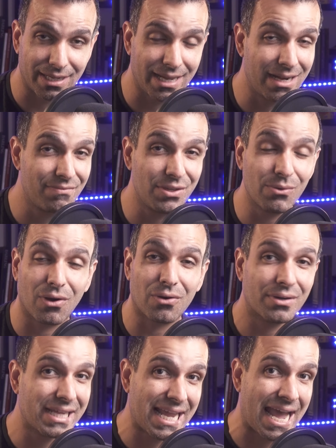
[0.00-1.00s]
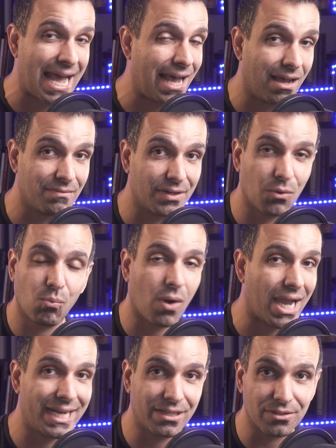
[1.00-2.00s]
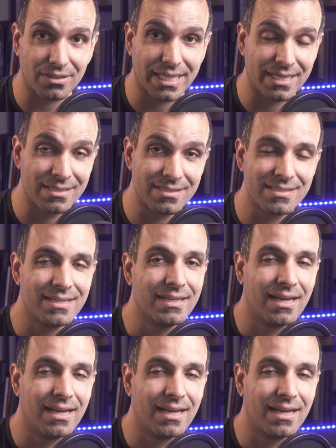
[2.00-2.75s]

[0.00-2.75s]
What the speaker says: and if you already have a wide angle lens,